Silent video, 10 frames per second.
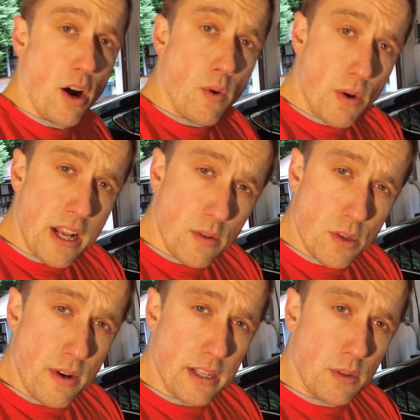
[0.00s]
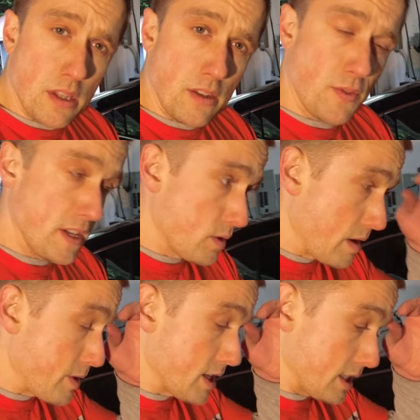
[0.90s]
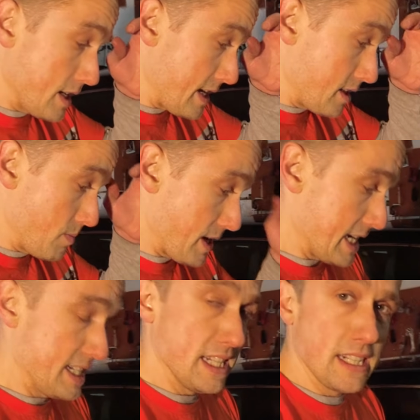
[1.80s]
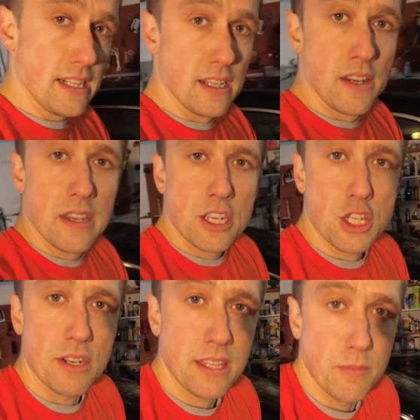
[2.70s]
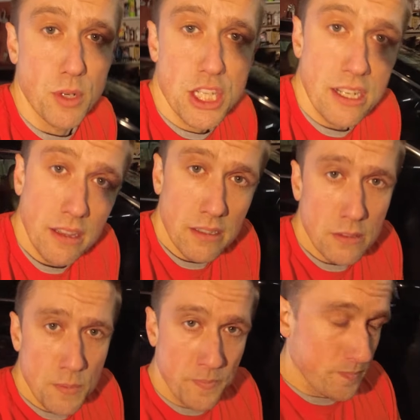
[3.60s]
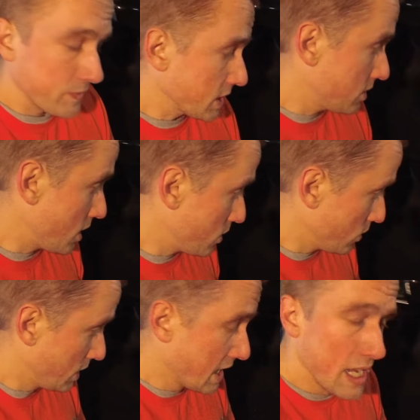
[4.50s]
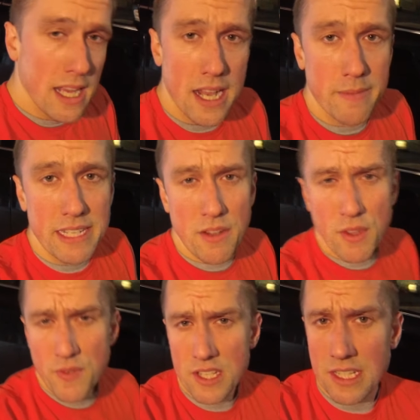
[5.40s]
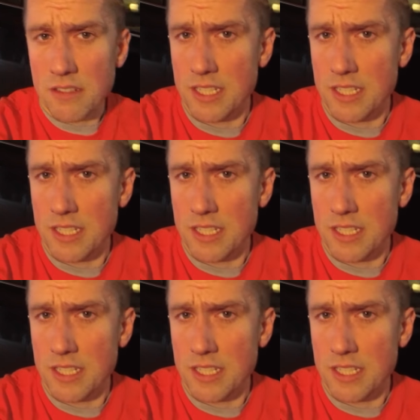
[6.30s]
already was running with the front sway bar disconnected, but I did shrink the bushing a little. So it definitely feels a little